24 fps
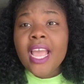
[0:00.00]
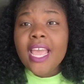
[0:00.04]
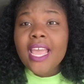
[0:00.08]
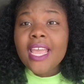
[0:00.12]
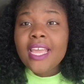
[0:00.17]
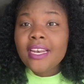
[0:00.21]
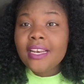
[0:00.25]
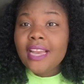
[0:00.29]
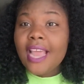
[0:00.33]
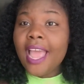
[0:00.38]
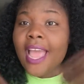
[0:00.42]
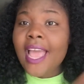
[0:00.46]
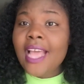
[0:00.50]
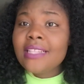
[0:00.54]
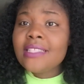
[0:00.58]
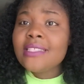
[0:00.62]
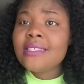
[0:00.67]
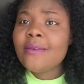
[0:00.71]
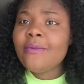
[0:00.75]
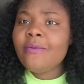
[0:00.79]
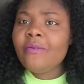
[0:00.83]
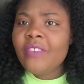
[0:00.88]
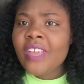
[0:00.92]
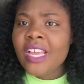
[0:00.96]
and add
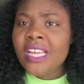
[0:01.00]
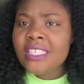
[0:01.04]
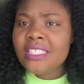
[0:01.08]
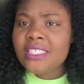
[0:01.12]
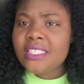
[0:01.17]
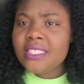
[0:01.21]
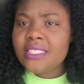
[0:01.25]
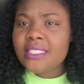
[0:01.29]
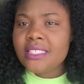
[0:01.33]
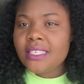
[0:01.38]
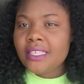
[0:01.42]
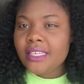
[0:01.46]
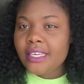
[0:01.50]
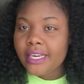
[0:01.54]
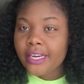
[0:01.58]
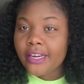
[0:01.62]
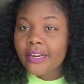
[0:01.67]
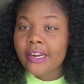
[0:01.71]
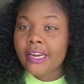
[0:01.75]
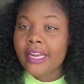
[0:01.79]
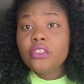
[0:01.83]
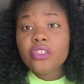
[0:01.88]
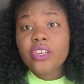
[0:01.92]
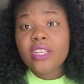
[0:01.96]
some veggies in
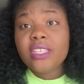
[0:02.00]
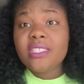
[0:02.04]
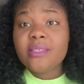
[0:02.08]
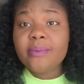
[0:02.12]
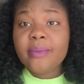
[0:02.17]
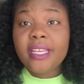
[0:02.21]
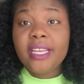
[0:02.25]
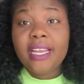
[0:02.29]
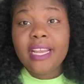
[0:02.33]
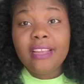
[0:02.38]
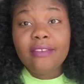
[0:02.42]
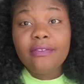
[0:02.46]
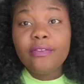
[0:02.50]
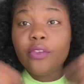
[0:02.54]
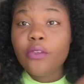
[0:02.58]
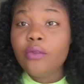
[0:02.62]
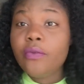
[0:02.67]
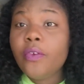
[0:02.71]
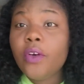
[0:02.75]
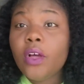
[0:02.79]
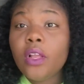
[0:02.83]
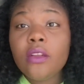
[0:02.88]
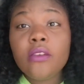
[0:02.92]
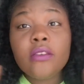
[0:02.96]
there. Trust me, if you
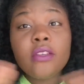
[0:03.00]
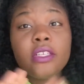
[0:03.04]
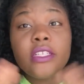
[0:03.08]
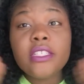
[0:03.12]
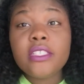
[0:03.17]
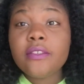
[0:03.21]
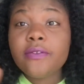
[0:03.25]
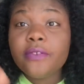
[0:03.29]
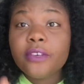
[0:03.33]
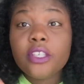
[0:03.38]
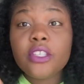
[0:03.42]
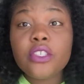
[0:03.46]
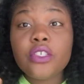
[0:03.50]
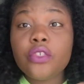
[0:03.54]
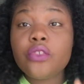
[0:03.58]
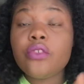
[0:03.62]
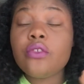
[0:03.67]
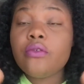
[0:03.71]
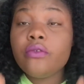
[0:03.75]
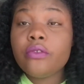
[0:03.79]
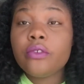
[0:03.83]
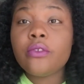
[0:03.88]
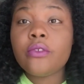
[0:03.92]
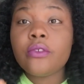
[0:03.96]
follow these first
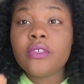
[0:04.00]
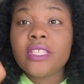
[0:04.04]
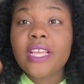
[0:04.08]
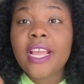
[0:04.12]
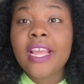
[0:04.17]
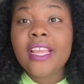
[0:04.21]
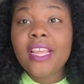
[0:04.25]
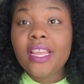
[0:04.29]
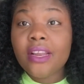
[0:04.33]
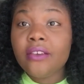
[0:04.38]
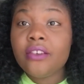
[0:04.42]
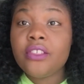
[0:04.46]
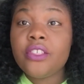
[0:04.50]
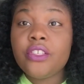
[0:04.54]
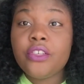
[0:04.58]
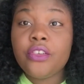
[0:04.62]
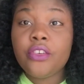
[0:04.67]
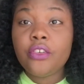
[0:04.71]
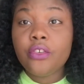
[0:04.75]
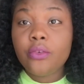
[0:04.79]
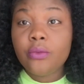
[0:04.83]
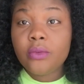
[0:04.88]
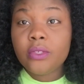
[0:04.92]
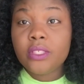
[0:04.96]
two rules, I
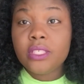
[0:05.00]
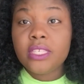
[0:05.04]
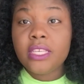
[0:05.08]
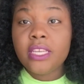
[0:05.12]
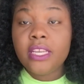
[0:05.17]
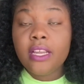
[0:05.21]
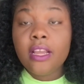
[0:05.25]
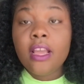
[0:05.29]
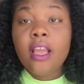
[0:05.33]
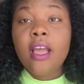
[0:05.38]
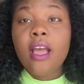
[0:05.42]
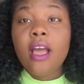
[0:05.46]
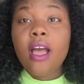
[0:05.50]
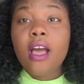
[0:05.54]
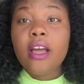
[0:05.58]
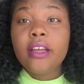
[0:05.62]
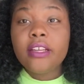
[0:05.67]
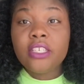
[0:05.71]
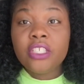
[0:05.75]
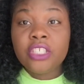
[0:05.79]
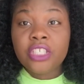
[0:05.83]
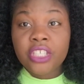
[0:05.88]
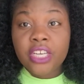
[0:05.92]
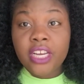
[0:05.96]
guarantee you, you will see
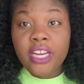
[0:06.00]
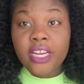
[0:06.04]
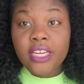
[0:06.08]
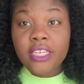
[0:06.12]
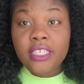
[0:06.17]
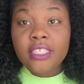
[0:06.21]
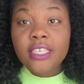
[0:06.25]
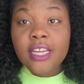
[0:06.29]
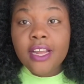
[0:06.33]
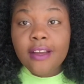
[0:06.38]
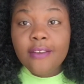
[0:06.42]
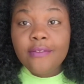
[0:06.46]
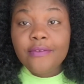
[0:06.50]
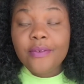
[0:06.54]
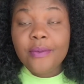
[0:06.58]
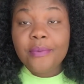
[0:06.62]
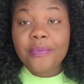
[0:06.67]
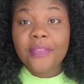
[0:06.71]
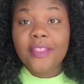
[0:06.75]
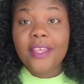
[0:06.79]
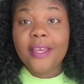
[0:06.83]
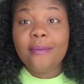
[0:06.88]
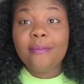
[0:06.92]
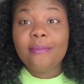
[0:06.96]
a change
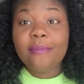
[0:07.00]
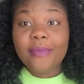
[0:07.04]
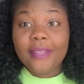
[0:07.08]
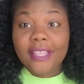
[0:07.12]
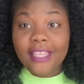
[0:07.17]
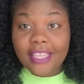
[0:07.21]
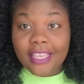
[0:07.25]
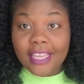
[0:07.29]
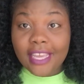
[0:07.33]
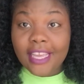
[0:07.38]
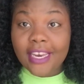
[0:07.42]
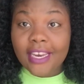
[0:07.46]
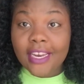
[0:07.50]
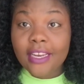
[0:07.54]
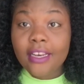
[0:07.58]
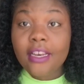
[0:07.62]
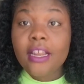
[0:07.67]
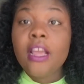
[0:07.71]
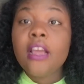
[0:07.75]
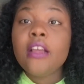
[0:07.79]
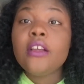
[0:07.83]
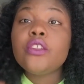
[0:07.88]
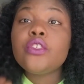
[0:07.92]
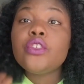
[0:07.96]
from the beginning.
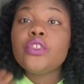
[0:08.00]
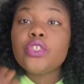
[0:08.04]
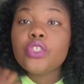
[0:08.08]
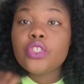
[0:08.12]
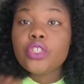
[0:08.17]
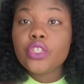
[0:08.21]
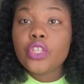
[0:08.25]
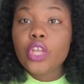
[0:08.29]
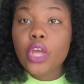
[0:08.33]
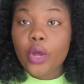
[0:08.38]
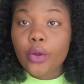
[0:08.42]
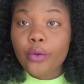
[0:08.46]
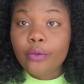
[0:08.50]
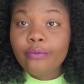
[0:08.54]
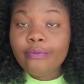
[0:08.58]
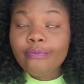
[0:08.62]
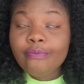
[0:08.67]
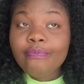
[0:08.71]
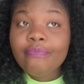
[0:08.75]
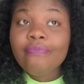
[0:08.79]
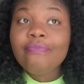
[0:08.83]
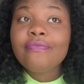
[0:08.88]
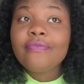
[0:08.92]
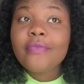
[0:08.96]

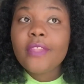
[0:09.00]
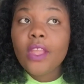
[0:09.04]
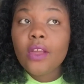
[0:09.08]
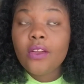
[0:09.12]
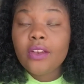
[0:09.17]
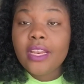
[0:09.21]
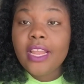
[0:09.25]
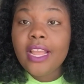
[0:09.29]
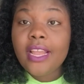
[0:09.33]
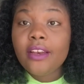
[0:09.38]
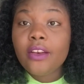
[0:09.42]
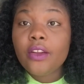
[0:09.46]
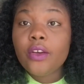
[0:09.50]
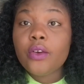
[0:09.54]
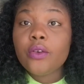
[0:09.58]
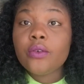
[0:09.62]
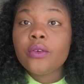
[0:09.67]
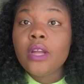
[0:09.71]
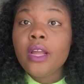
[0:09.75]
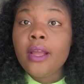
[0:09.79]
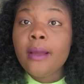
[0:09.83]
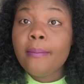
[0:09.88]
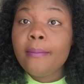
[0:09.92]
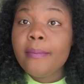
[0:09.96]
So on that
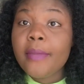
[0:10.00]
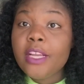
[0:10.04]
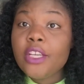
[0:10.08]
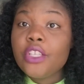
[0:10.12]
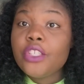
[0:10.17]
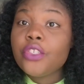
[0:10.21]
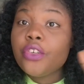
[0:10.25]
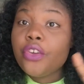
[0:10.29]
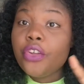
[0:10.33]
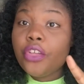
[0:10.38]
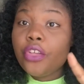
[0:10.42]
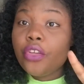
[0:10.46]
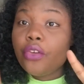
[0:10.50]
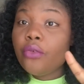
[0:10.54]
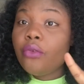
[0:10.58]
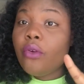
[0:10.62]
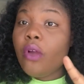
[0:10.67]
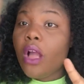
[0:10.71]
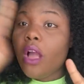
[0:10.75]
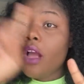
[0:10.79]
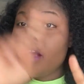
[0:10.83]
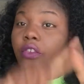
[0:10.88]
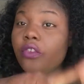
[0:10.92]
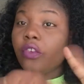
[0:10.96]
note, make sure
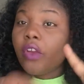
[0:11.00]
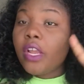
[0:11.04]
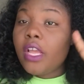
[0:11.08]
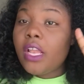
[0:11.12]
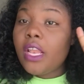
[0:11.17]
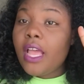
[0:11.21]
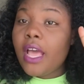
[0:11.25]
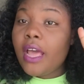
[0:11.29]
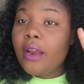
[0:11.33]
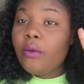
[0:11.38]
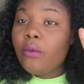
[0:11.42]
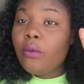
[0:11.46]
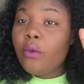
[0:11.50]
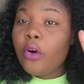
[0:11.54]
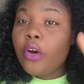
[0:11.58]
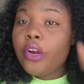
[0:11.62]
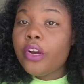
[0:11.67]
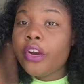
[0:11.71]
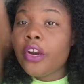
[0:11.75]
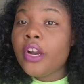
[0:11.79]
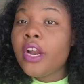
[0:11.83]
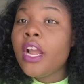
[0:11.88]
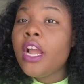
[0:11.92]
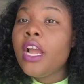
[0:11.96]
you drink a lot of
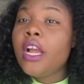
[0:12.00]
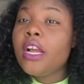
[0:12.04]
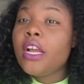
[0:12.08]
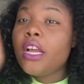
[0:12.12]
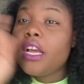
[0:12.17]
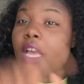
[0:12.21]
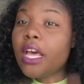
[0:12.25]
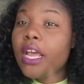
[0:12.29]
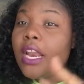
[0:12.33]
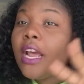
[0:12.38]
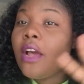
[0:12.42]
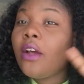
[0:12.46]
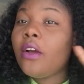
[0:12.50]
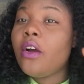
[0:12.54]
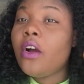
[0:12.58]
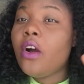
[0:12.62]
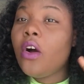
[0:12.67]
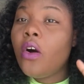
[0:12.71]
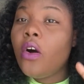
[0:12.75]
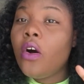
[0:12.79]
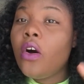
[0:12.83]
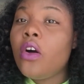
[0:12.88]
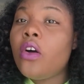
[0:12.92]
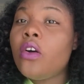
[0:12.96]
water, cut out
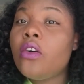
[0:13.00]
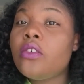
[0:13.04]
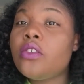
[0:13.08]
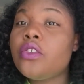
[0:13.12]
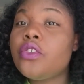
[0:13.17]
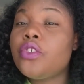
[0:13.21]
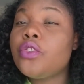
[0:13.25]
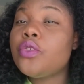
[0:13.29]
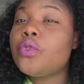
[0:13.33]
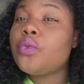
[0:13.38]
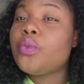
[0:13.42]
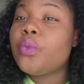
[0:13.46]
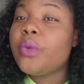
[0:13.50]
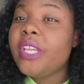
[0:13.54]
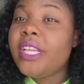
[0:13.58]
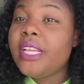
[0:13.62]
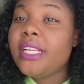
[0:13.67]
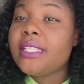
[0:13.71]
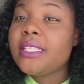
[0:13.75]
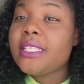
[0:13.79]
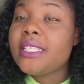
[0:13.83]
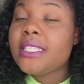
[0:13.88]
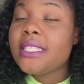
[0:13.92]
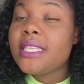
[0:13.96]
all
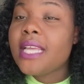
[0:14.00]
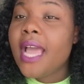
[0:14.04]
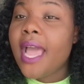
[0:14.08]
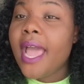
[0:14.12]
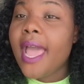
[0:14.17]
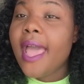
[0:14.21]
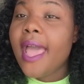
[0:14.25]
sweets